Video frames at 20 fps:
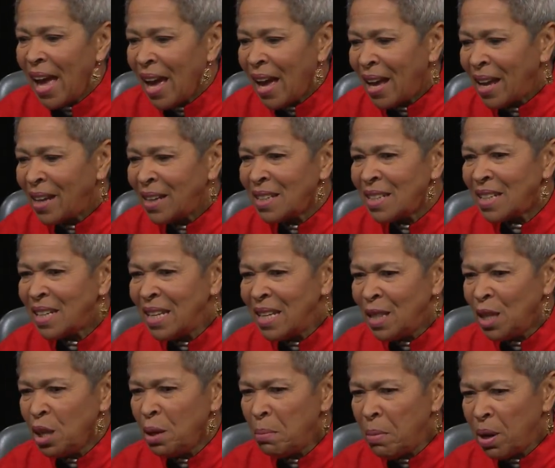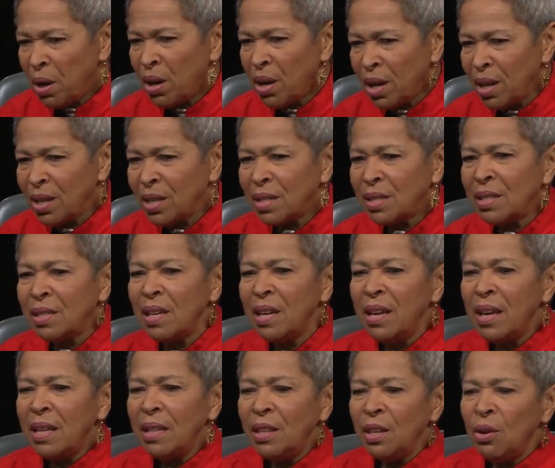And in the Americas,
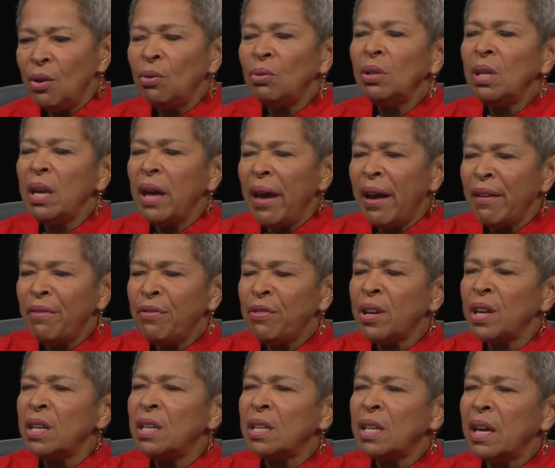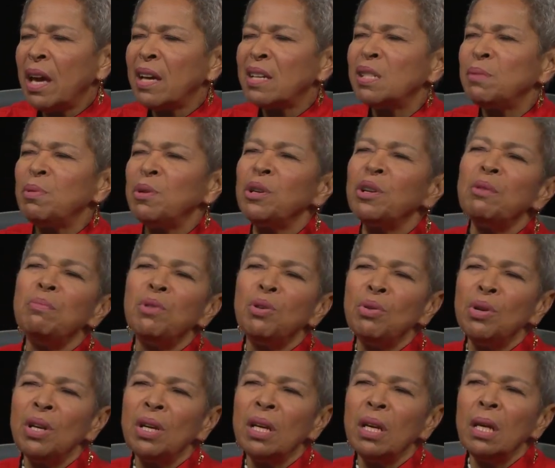the only African diasporan
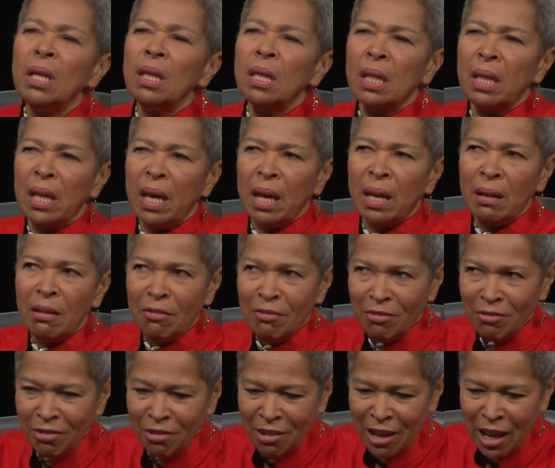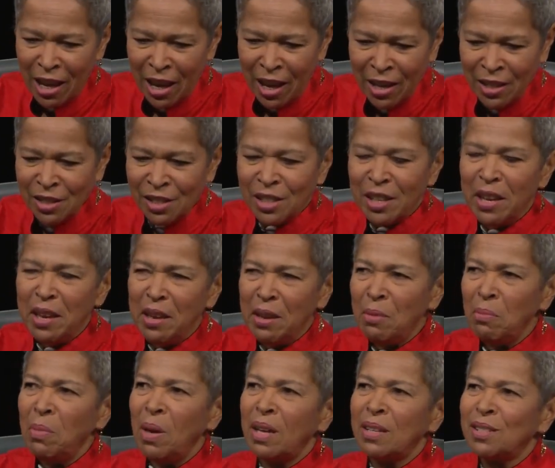community that has
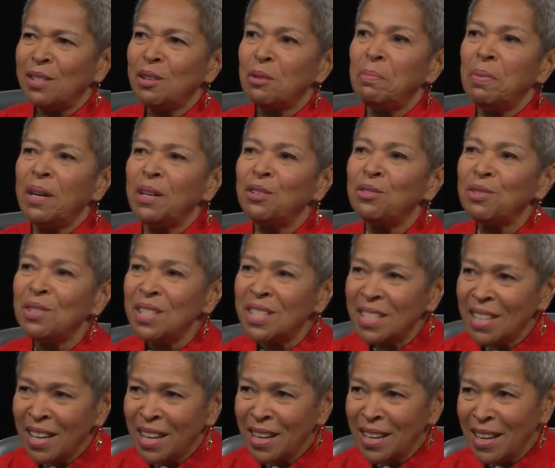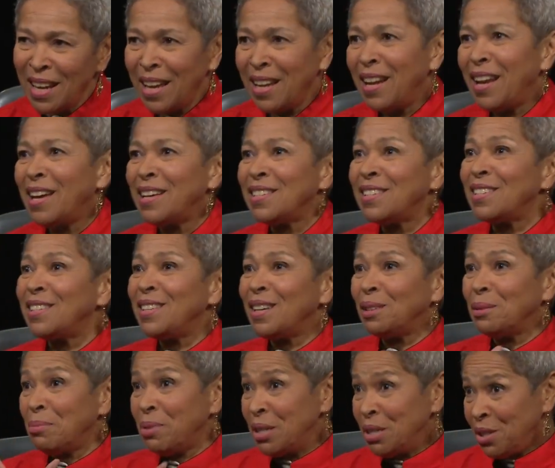him as their patron saint and has a
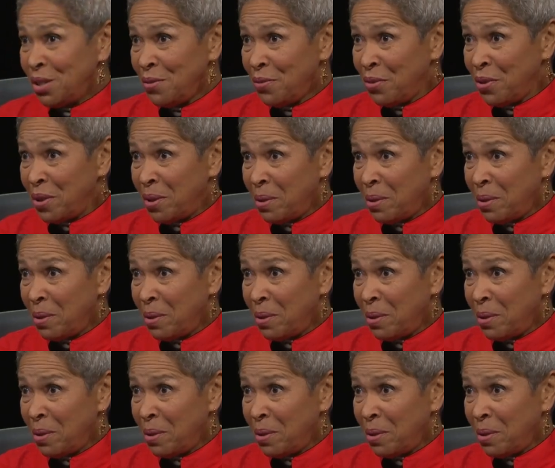celebration for